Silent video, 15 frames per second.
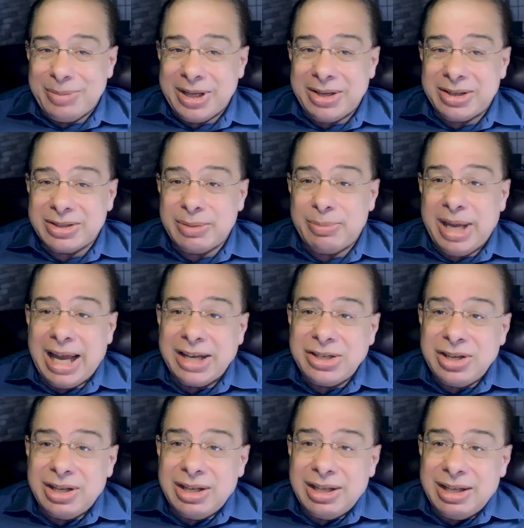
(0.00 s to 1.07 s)
Because
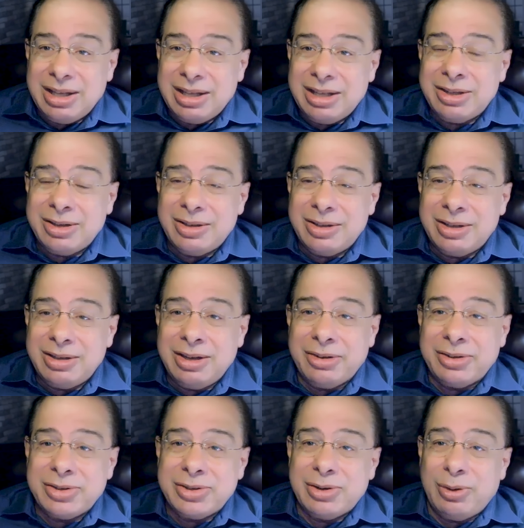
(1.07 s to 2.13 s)
imagine that you
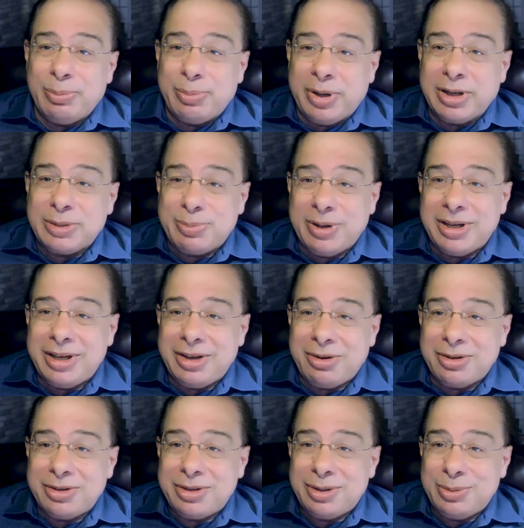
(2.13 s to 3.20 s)
know there's an old Bugs Bunny
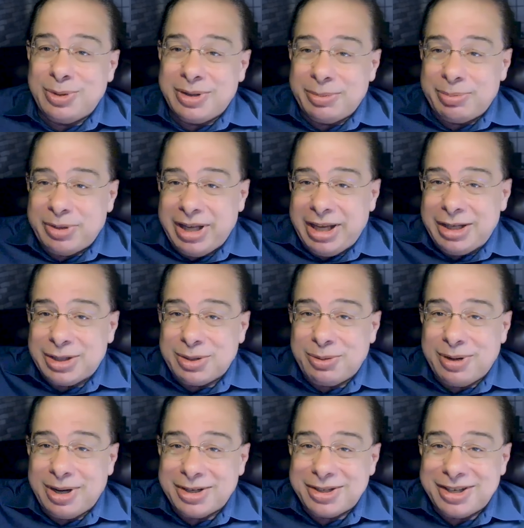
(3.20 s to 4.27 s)
cartoon where the plane is
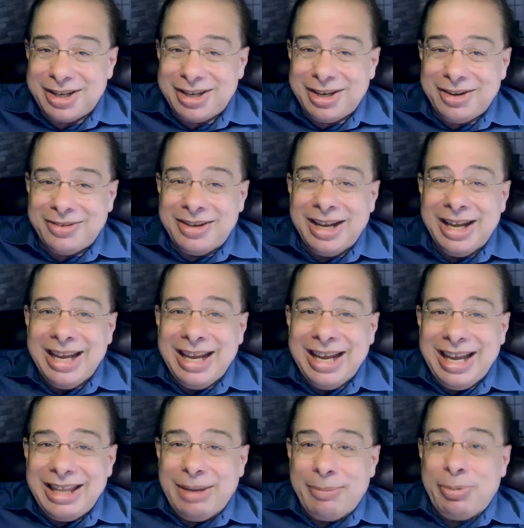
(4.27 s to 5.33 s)
crashing, you know, and
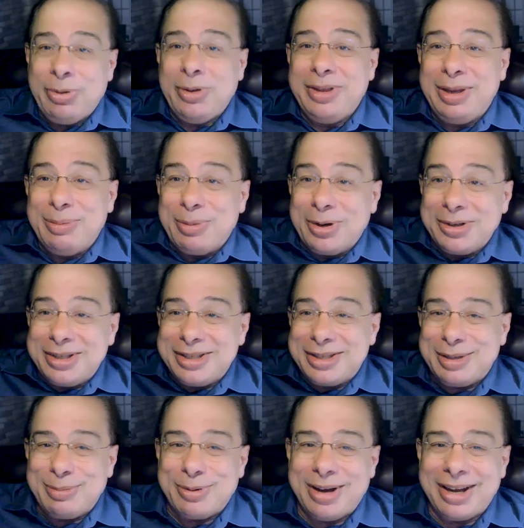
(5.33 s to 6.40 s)
and they pull the
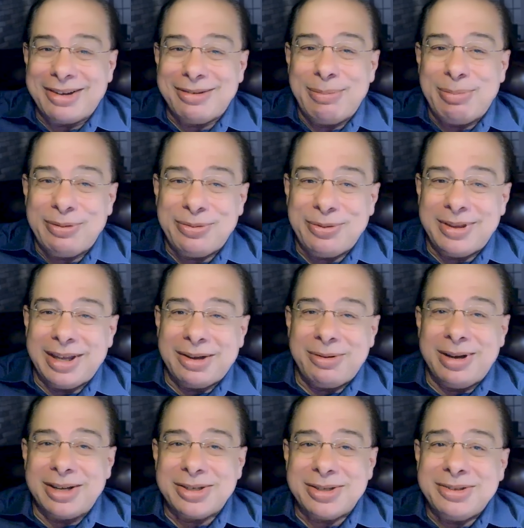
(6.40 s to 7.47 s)
emergency brake right before they
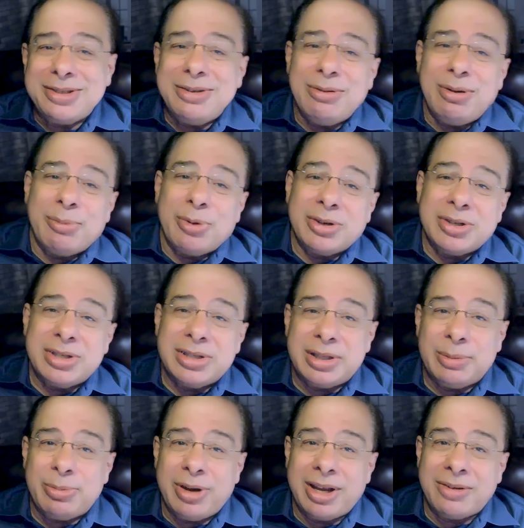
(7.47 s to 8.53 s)
crash. There's no
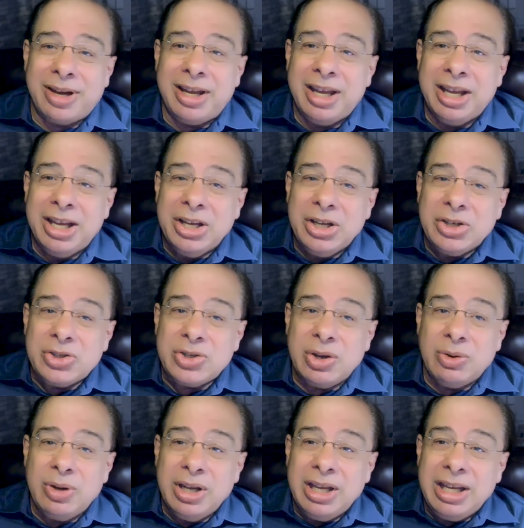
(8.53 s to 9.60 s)
emergency brake, right?
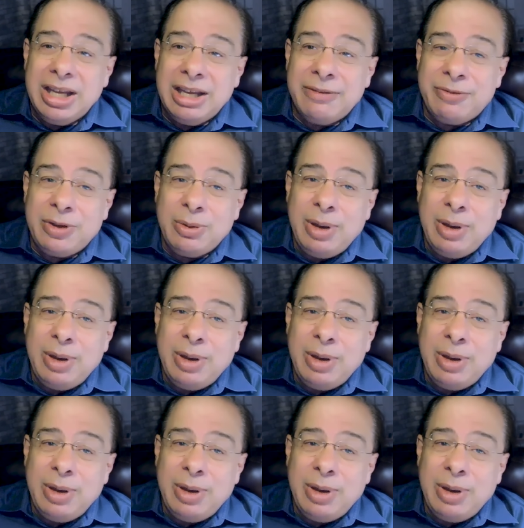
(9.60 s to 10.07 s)
So if